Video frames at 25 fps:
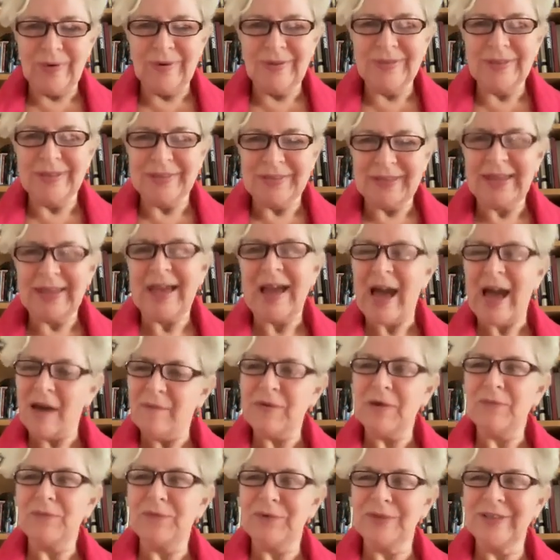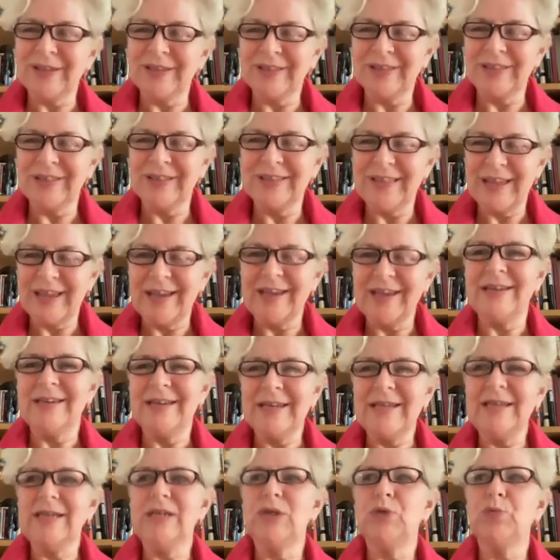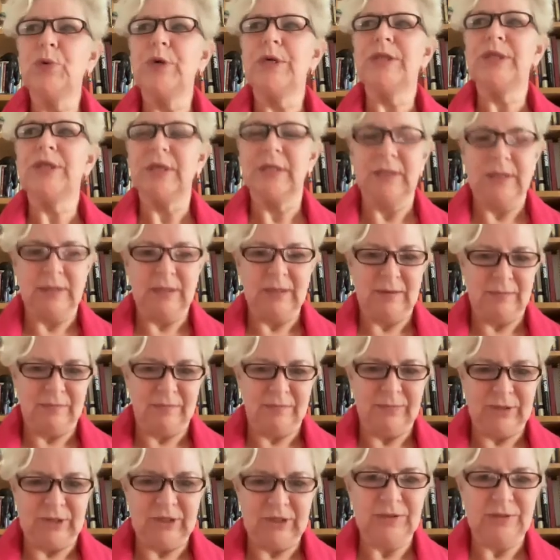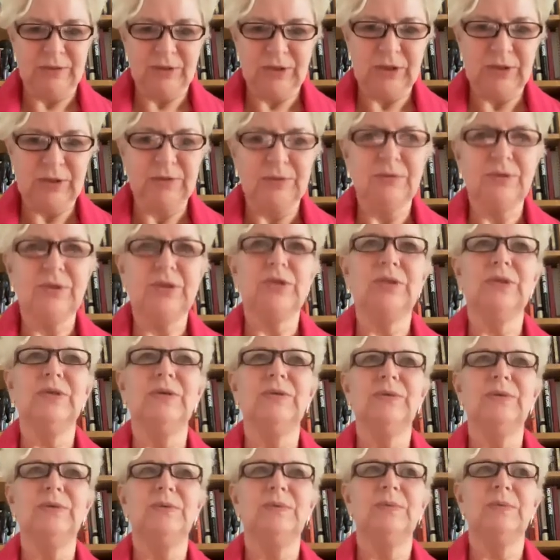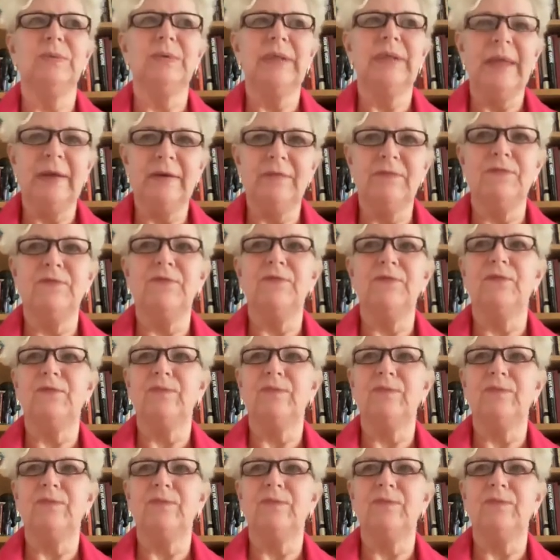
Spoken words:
that they have everything that they need within them to live